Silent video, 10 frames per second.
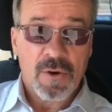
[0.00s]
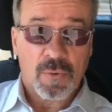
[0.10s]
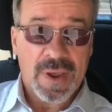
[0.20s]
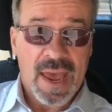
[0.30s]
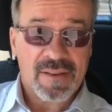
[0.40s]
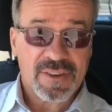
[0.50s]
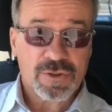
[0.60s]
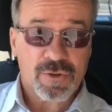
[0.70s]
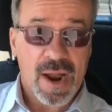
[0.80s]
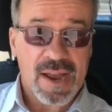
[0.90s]
We have a
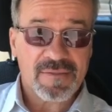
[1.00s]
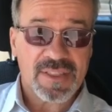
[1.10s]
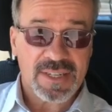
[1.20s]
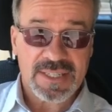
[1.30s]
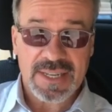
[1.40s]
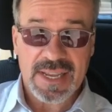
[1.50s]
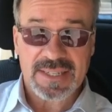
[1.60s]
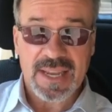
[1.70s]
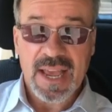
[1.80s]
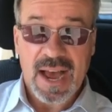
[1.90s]
drive that
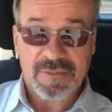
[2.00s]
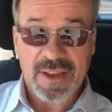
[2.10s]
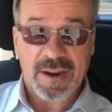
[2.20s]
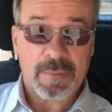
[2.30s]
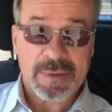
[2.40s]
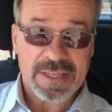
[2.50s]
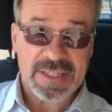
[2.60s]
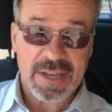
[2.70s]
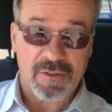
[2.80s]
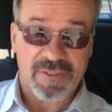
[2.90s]
says, I've got to be
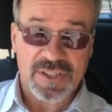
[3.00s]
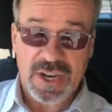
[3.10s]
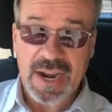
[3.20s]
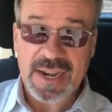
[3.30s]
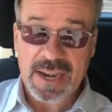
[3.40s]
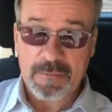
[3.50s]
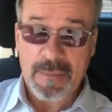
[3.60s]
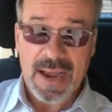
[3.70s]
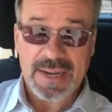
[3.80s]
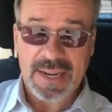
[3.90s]
selfish. I need
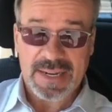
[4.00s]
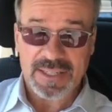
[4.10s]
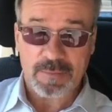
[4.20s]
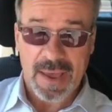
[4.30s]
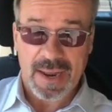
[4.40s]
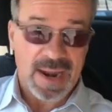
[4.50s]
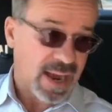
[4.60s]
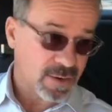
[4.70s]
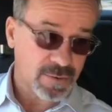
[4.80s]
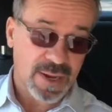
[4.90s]
my needs met.
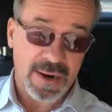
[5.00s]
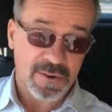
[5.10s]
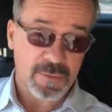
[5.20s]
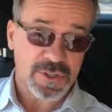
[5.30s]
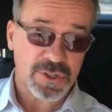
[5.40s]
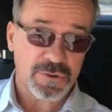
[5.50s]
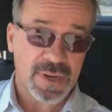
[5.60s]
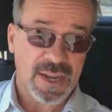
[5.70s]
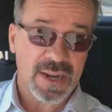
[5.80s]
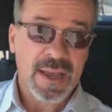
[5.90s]
I don't care what you
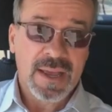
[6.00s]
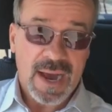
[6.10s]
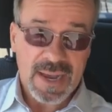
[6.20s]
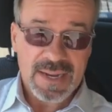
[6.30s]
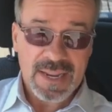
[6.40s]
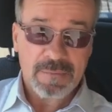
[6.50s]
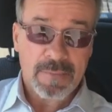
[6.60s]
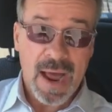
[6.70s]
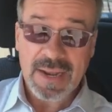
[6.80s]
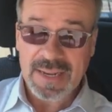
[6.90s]
need. I need
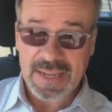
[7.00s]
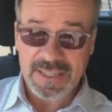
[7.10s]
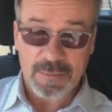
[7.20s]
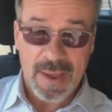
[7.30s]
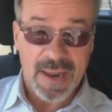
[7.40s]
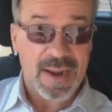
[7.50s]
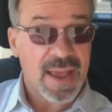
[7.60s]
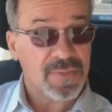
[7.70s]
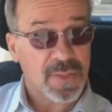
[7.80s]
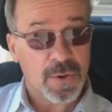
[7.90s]
my needs met.
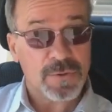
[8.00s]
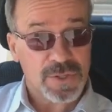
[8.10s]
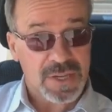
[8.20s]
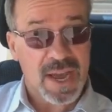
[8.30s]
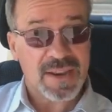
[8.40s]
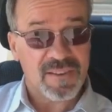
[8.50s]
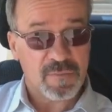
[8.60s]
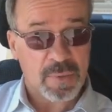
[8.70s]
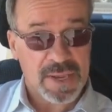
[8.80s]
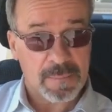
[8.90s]
And those kind
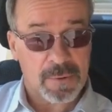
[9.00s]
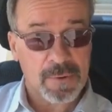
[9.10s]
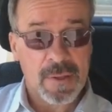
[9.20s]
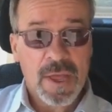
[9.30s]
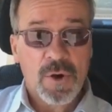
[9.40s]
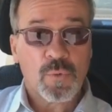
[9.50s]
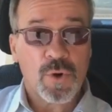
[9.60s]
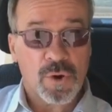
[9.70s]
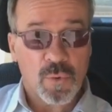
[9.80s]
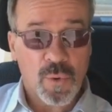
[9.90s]
of people
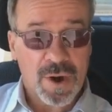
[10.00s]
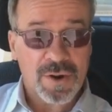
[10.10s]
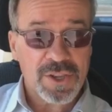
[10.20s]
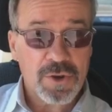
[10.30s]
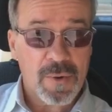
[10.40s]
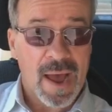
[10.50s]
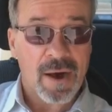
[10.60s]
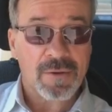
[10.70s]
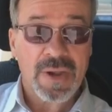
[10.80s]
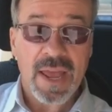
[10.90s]
will wear you
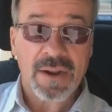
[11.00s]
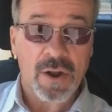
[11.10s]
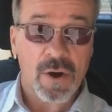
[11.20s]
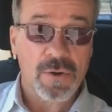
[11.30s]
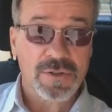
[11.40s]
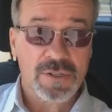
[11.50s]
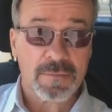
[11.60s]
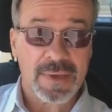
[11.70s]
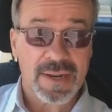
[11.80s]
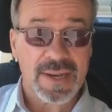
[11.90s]
out and
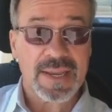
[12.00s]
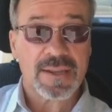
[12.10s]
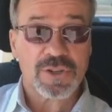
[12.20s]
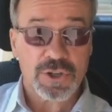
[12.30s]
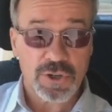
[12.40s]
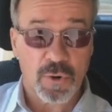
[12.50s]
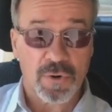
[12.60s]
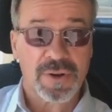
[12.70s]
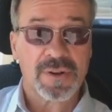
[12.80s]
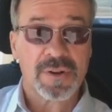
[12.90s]
ultimately
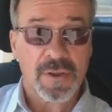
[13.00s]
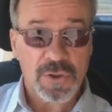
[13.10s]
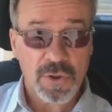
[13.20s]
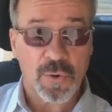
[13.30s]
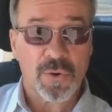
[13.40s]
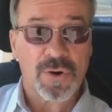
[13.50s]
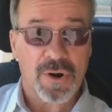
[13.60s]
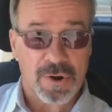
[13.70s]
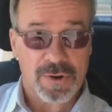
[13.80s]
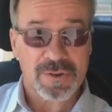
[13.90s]
shorten your
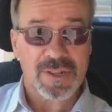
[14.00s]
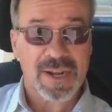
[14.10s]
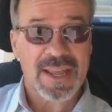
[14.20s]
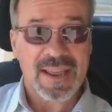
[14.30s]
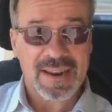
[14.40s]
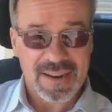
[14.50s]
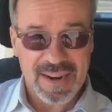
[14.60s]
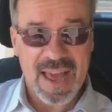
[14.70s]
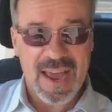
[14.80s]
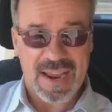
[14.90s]
earthly
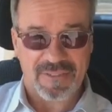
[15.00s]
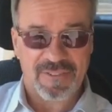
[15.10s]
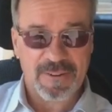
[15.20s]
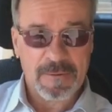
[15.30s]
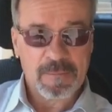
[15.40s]
life.